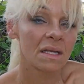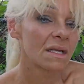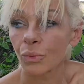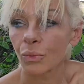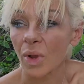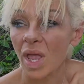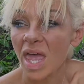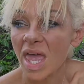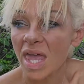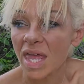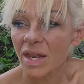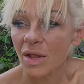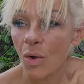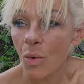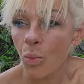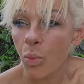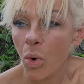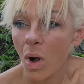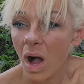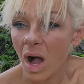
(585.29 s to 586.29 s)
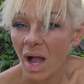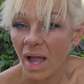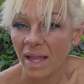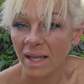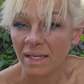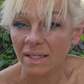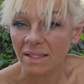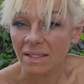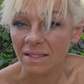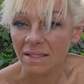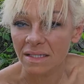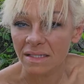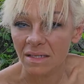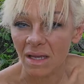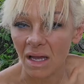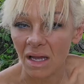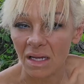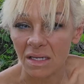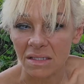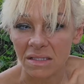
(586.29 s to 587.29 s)
Red wine
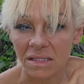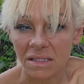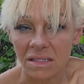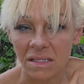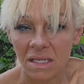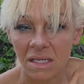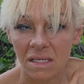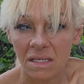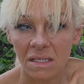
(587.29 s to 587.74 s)
sauce.